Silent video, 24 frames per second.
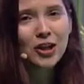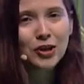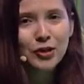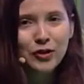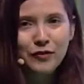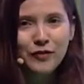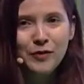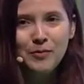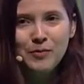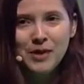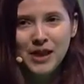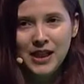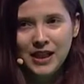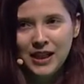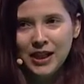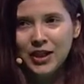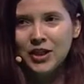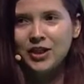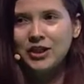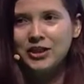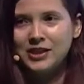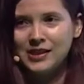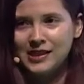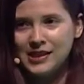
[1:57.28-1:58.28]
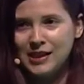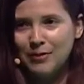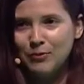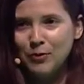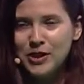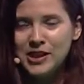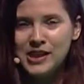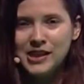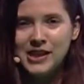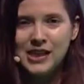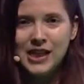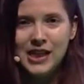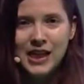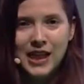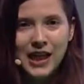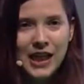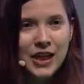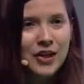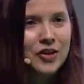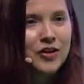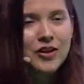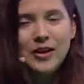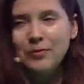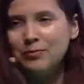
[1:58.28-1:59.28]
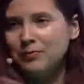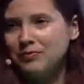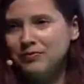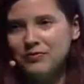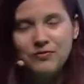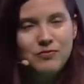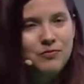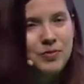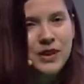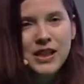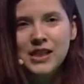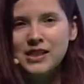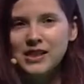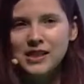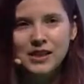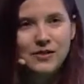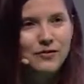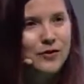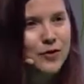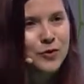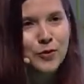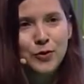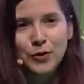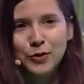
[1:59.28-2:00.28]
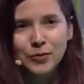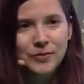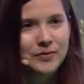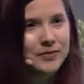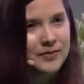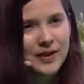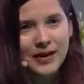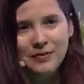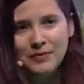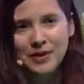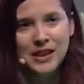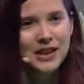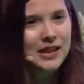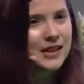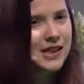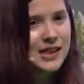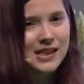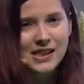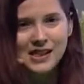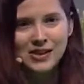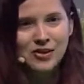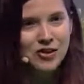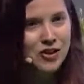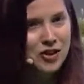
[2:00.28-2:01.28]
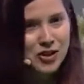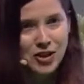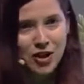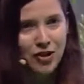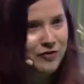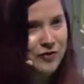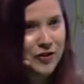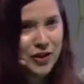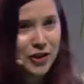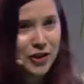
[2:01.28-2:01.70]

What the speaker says: look familiar to someone sitting here, then please leave the room. I mean, this is just not for